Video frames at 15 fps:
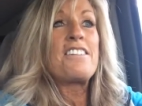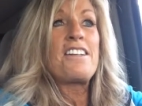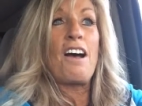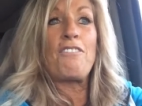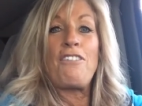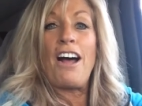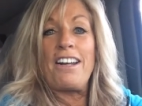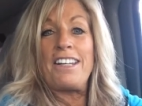
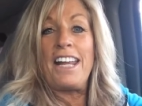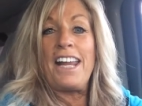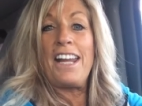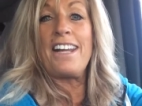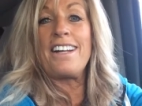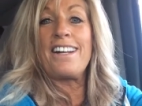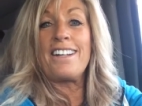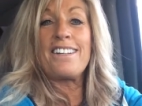stuff I
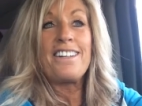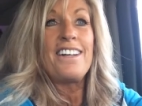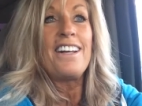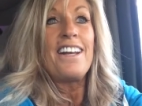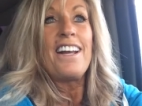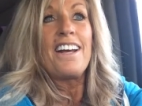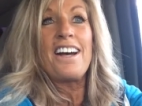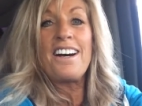needed
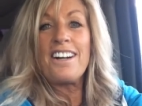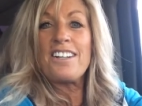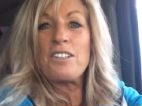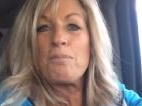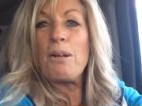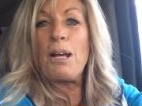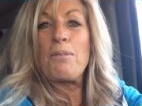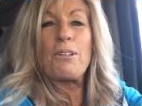uh,
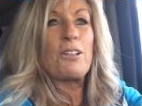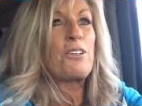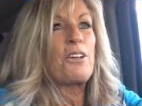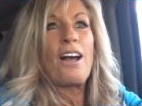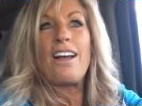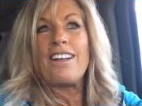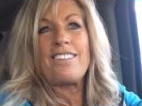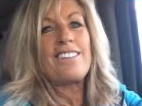to be able to do
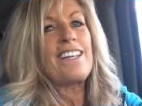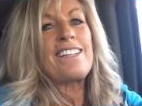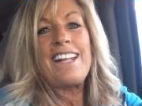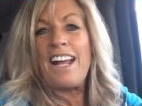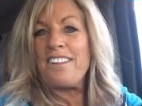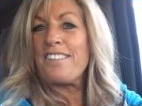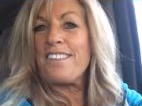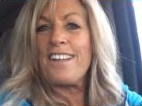that. Isn't
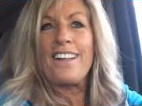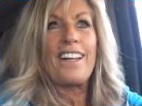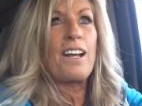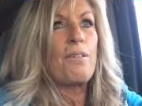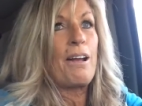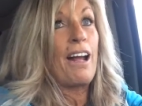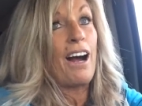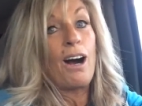that
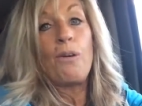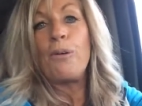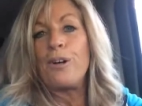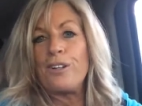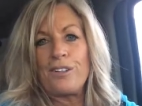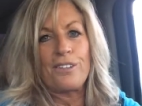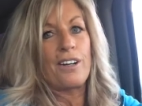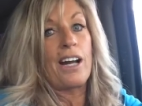silly? Now I
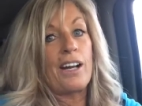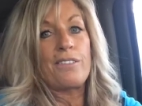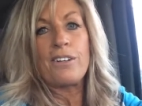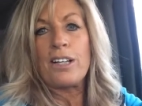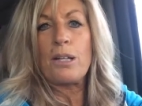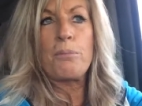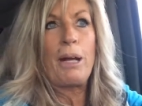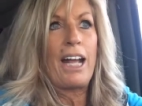wanted to ride
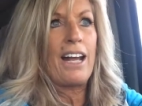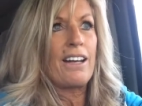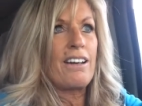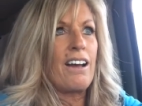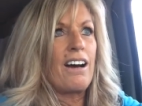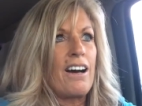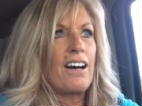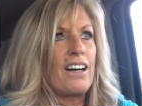really
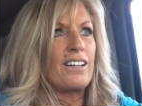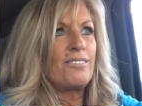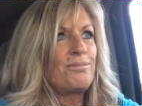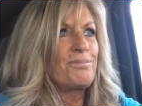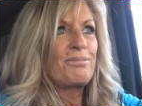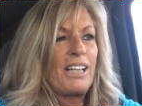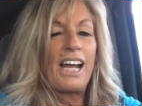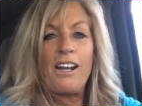bad. Uh,
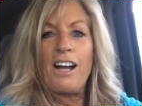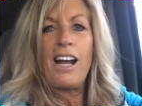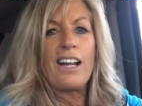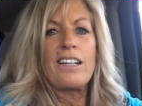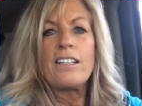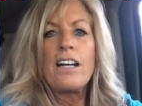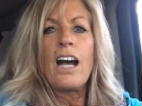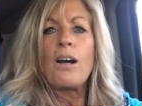I,
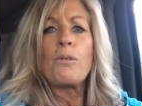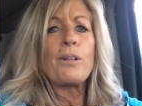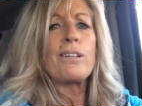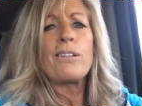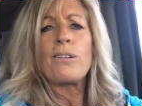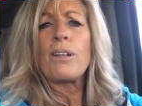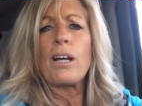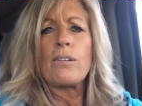I, I
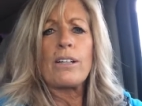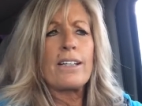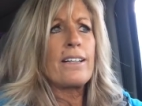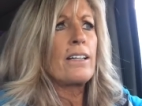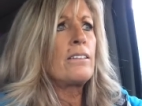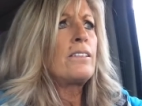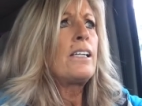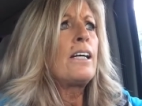wouldn't do that right
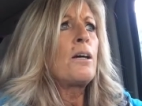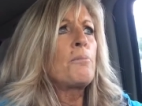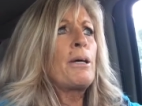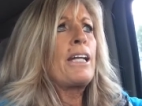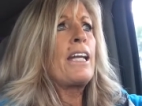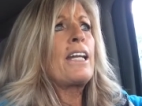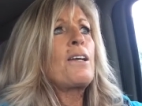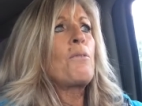now.
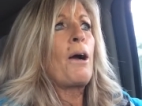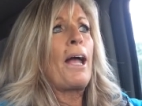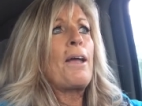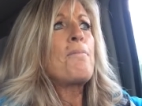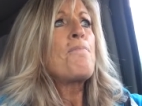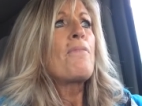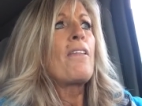But anyway,